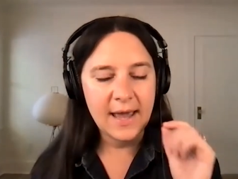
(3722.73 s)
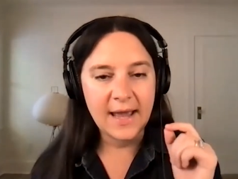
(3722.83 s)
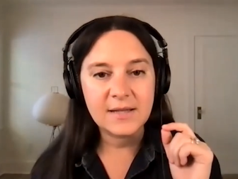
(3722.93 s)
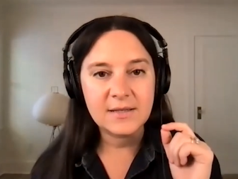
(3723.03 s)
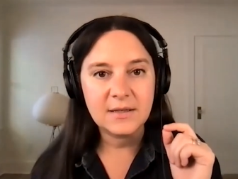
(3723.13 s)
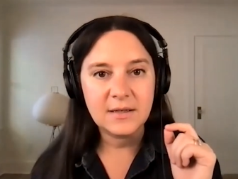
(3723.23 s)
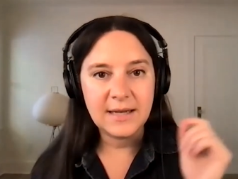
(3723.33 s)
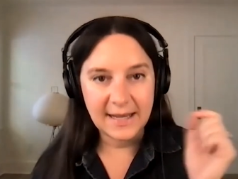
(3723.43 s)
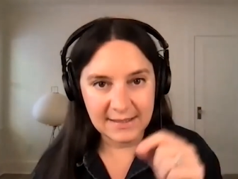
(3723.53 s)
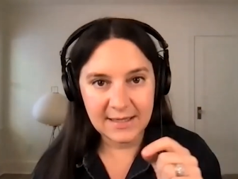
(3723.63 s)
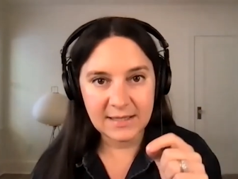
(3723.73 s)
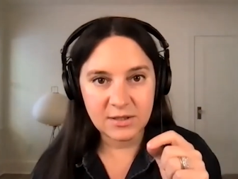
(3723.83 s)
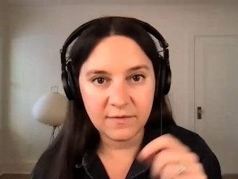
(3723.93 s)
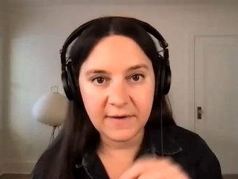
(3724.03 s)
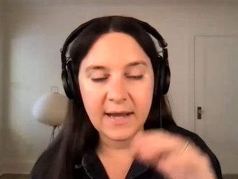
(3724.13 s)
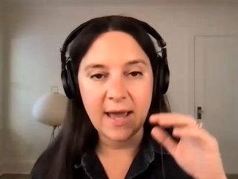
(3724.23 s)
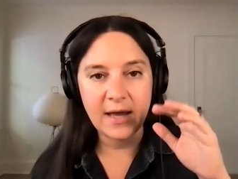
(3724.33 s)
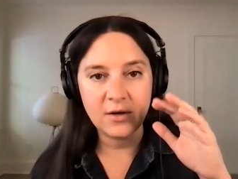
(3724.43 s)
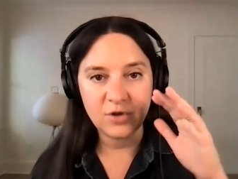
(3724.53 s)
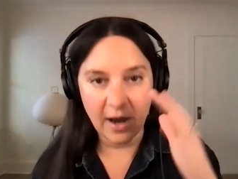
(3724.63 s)
And he gets in an SUV
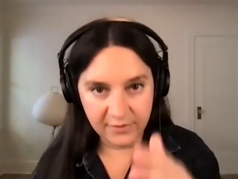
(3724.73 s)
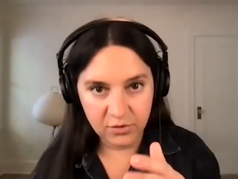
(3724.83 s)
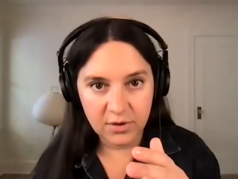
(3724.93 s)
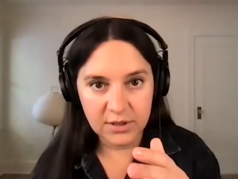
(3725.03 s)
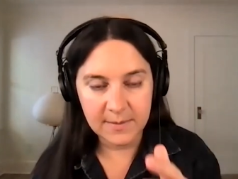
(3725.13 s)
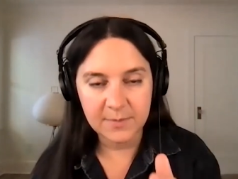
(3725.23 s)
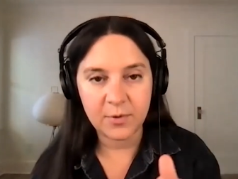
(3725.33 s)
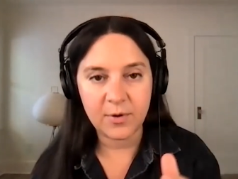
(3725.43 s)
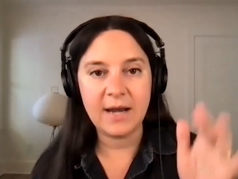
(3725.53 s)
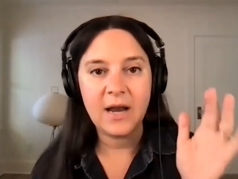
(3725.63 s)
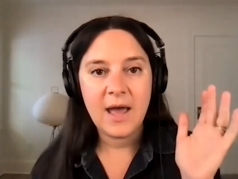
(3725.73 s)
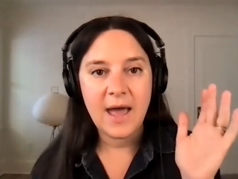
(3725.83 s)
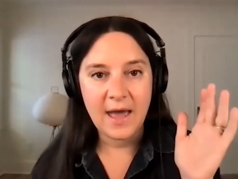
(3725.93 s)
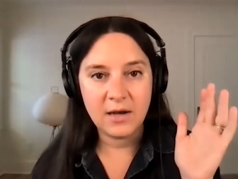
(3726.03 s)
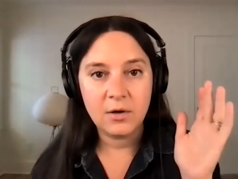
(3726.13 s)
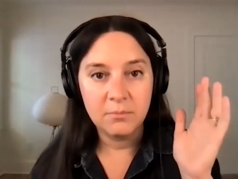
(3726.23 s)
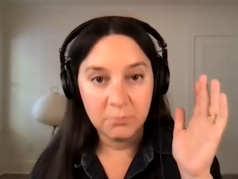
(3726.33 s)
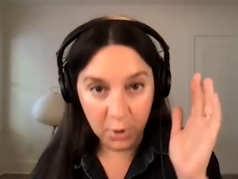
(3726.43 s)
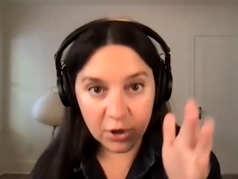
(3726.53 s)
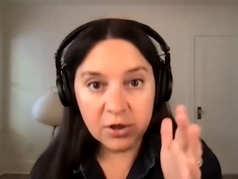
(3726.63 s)
and drives through a Christmas parade and
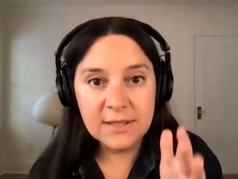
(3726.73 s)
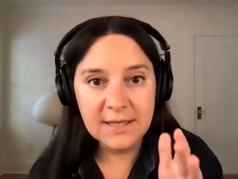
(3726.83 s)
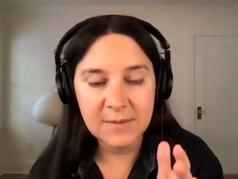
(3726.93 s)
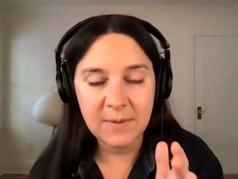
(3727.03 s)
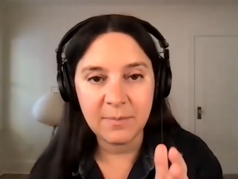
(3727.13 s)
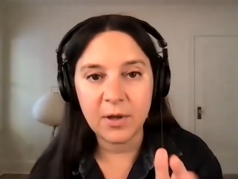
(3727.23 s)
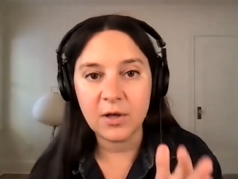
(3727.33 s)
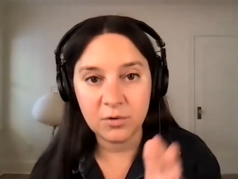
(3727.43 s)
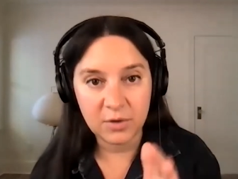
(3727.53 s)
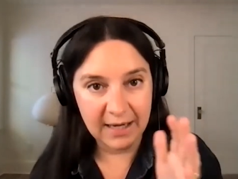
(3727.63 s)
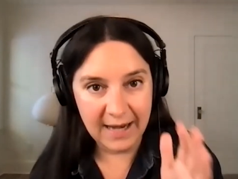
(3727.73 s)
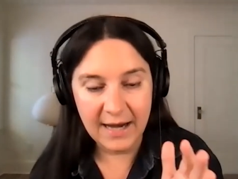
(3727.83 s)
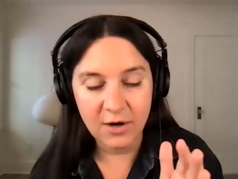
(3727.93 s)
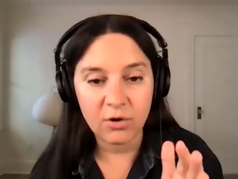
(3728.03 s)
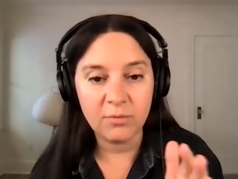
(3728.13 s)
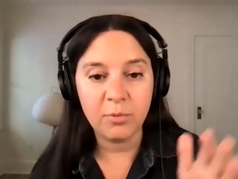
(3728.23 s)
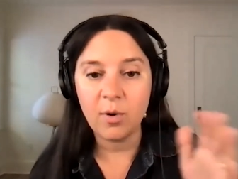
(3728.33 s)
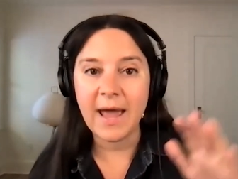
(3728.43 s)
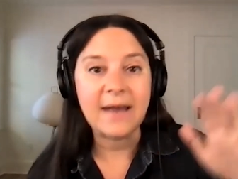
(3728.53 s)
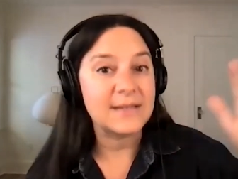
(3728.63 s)
murders six people, including an eight year old
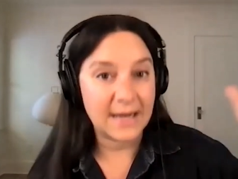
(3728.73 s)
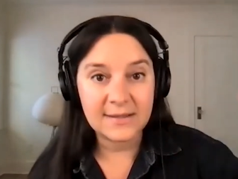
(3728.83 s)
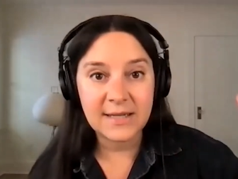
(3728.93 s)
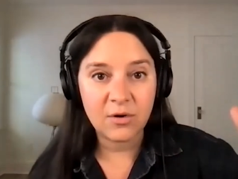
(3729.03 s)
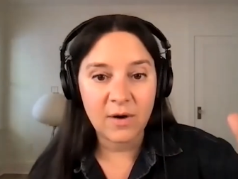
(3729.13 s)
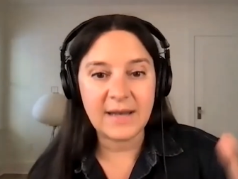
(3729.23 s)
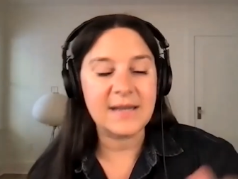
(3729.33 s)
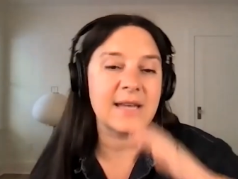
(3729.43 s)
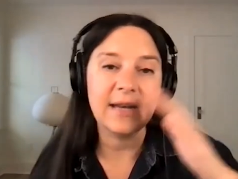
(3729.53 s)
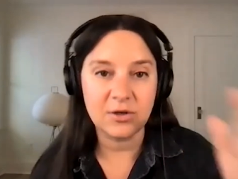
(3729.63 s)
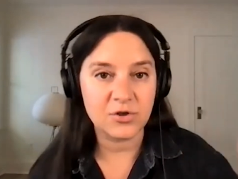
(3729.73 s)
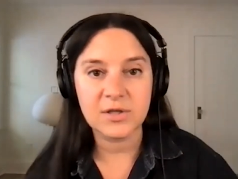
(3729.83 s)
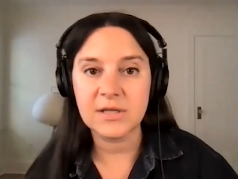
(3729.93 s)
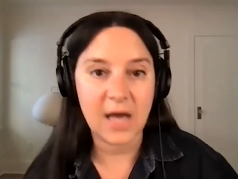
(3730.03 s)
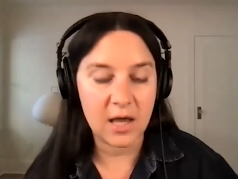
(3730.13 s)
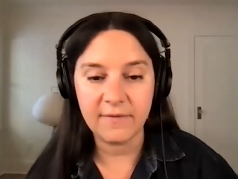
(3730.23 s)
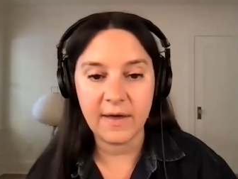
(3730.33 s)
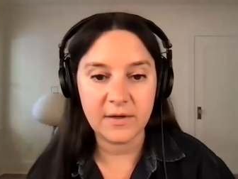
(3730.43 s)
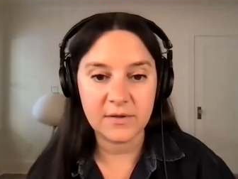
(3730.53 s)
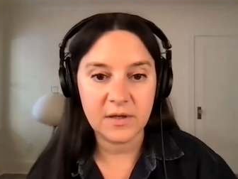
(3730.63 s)
boy and dancing grannies, and injures a ton of
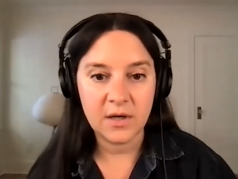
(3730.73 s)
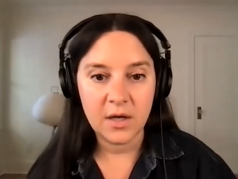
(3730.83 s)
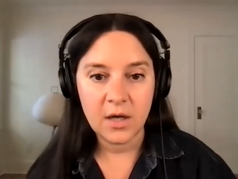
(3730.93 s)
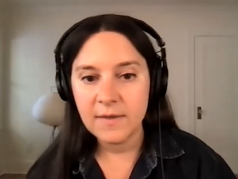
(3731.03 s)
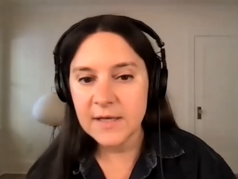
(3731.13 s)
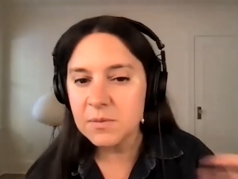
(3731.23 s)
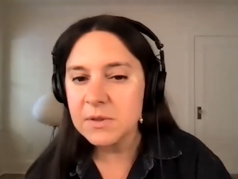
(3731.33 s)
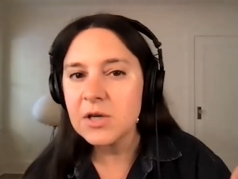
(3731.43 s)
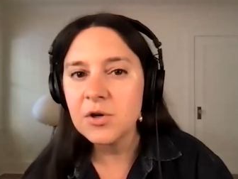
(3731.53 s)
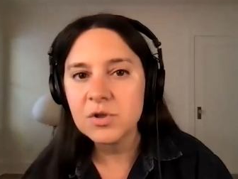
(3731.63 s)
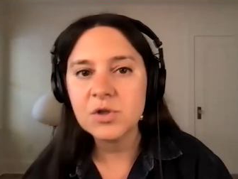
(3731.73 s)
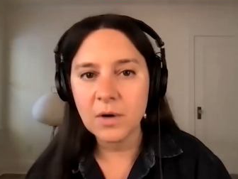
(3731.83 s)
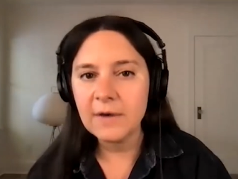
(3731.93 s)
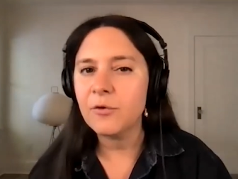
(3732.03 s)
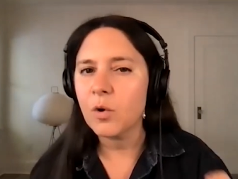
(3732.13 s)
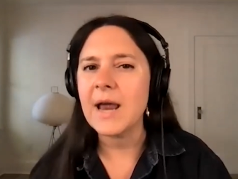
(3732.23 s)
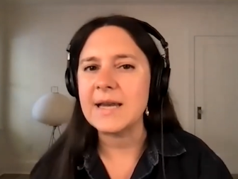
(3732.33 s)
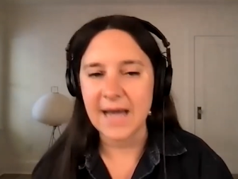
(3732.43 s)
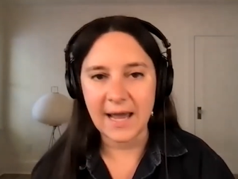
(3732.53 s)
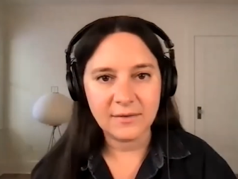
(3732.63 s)
others. This was a news story for
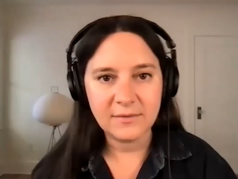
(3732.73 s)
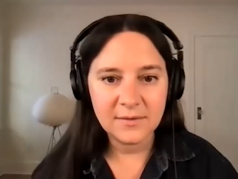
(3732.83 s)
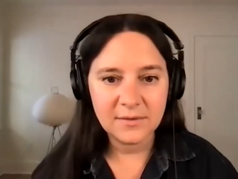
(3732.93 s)
a day.